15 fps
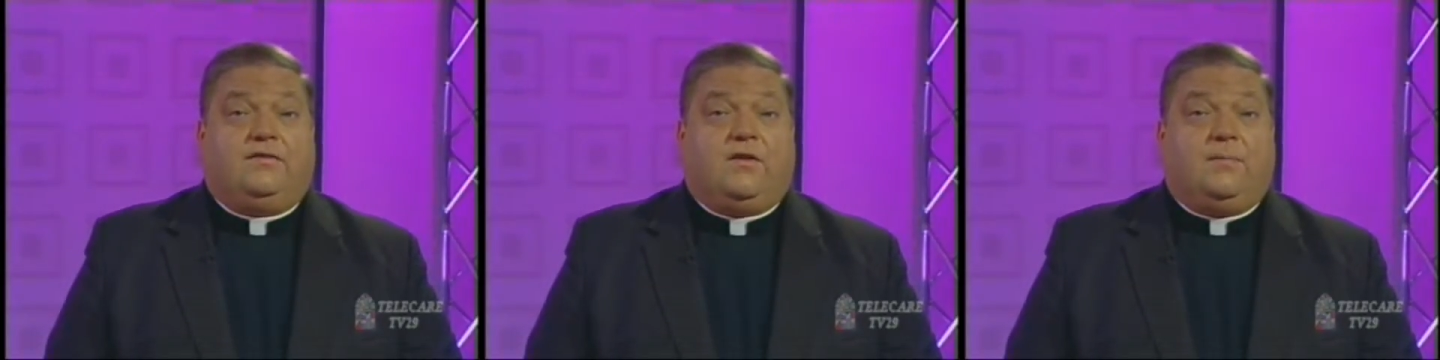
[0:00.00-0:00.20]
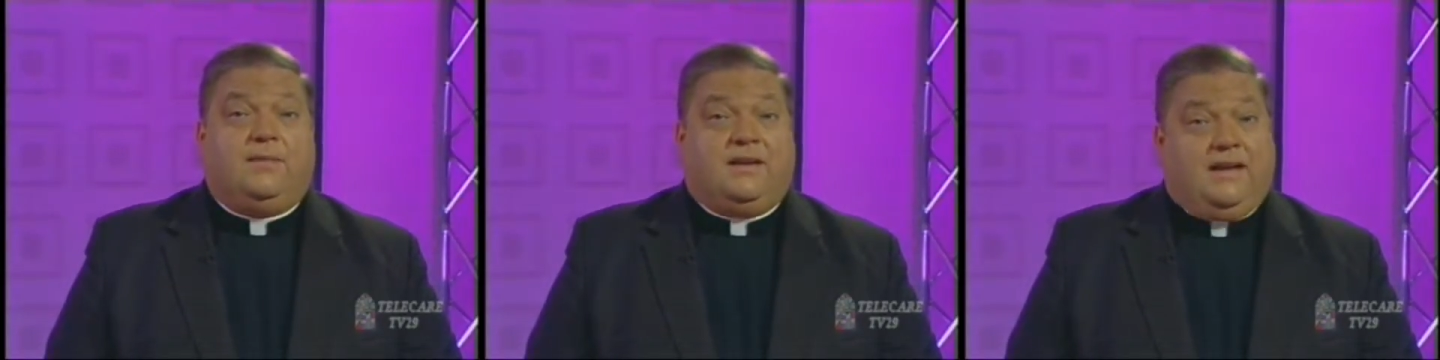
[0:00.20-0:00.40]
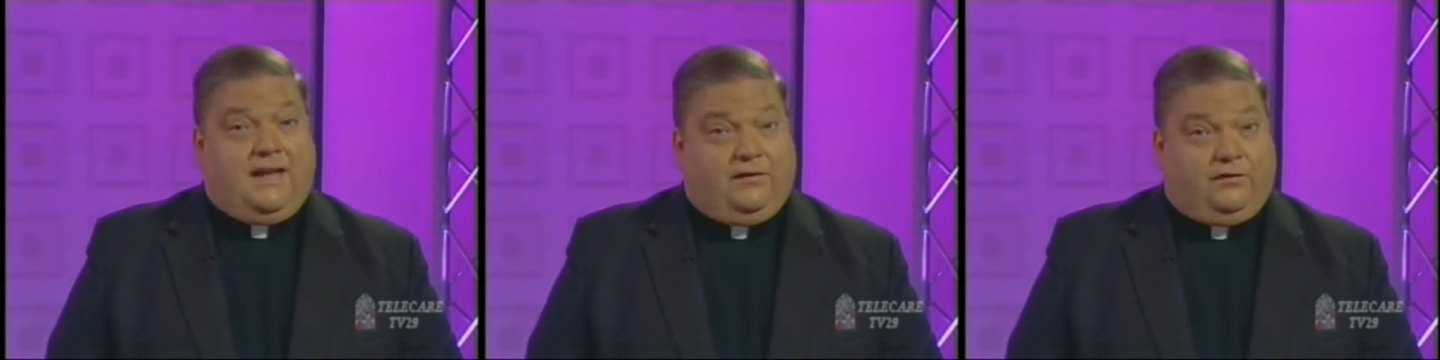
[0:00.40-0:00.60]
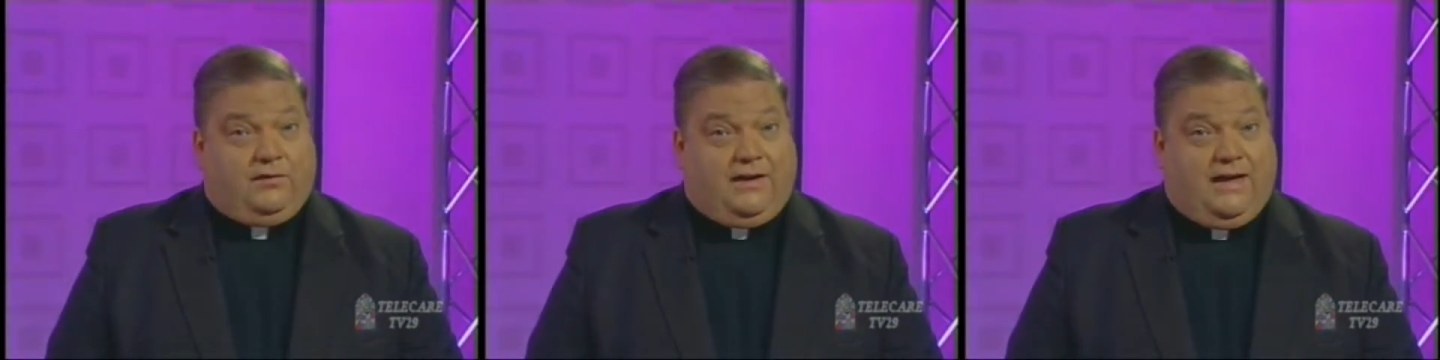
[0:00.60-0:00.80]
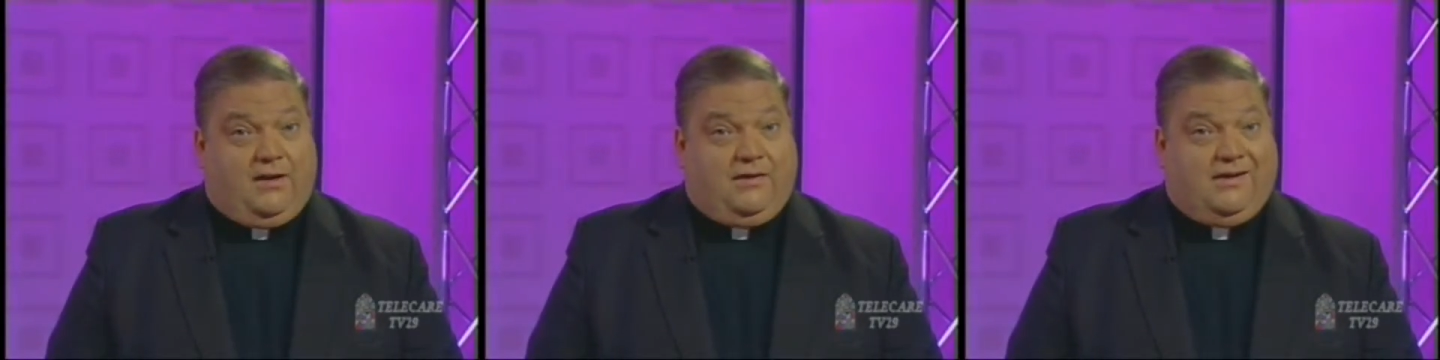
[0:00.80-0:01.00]
from the Nassau
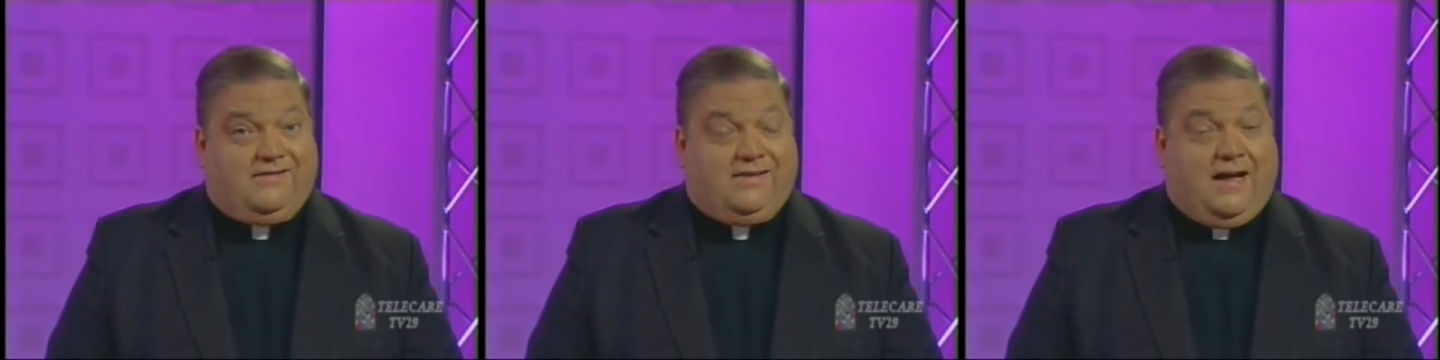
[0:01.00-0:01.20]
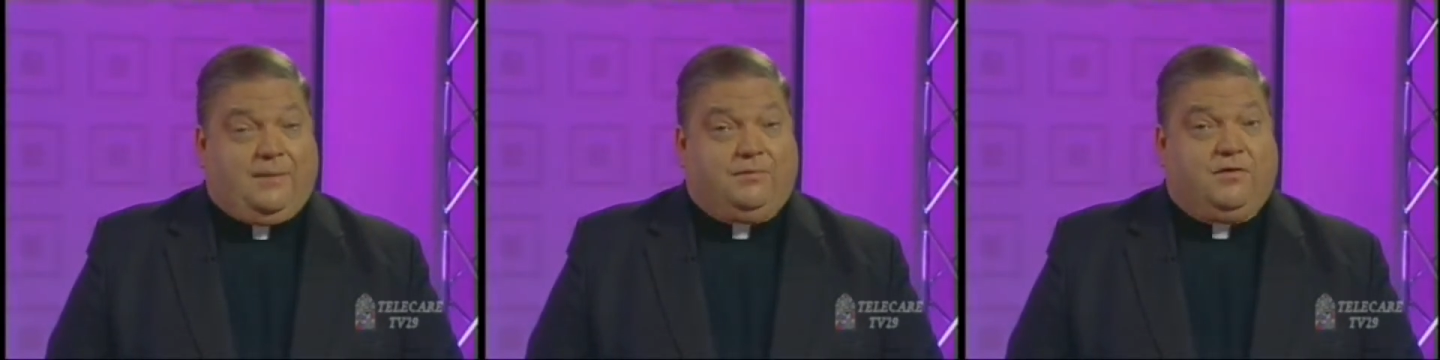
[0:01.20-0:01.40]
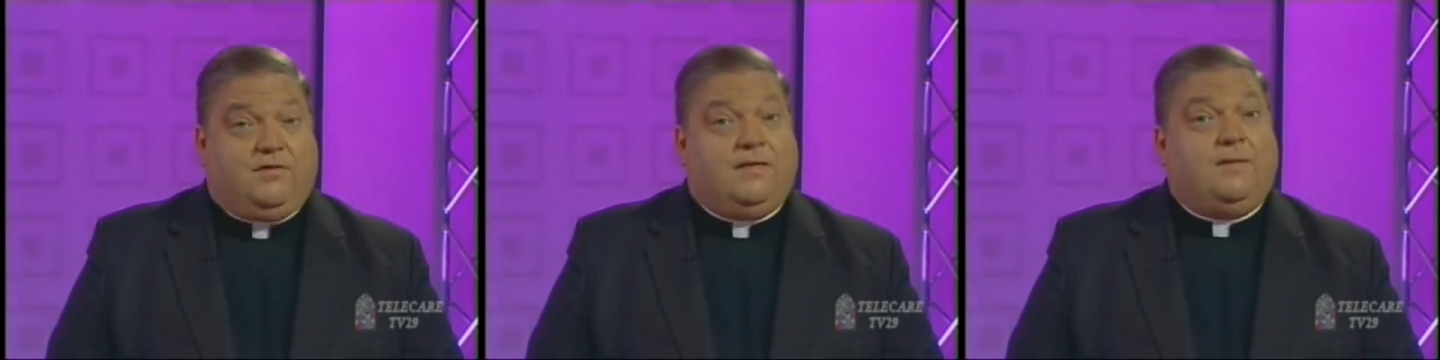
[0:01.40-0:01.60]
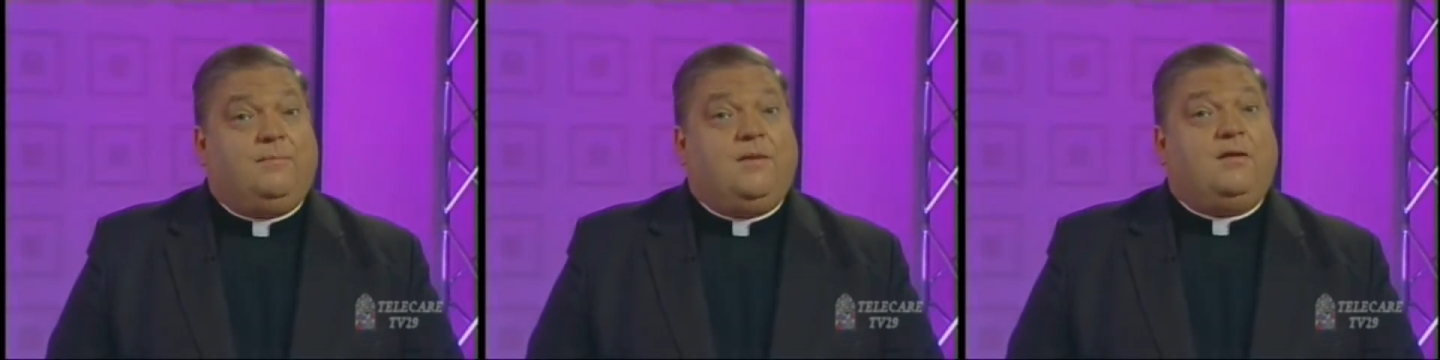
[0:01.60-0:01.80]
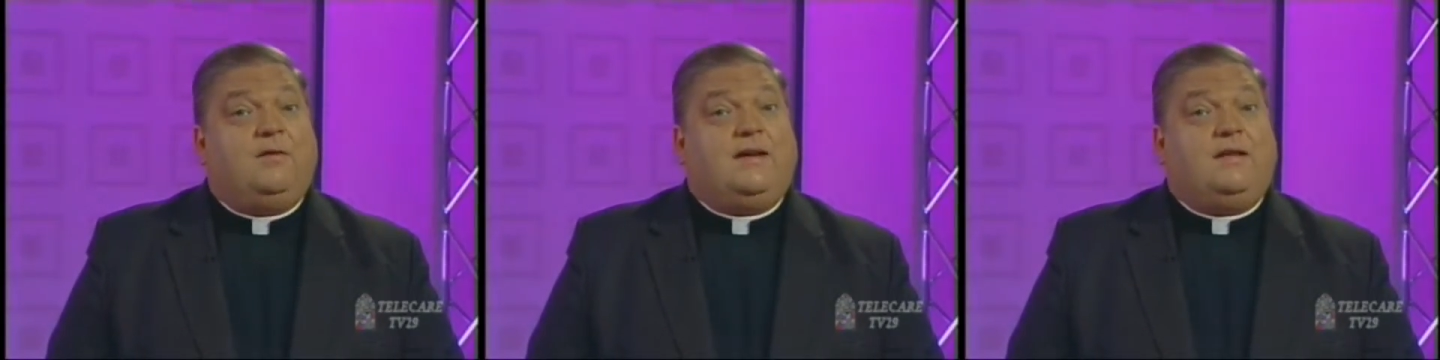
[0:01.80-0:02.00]
County chapter of the
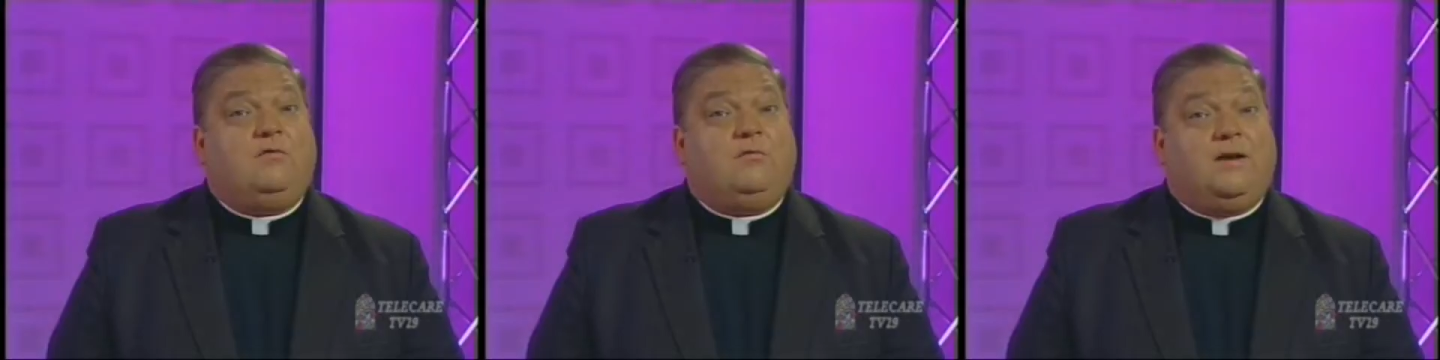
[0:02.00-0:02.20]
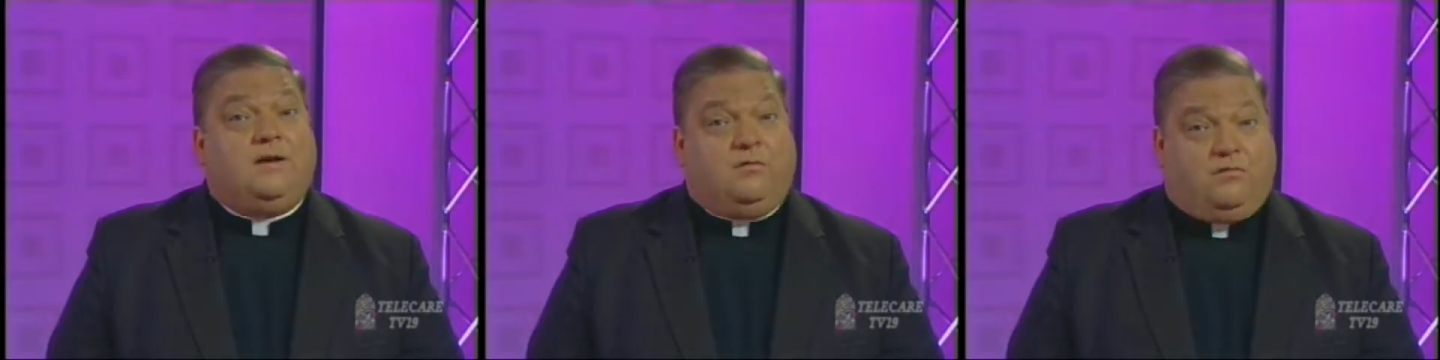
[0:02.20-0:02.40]
American Red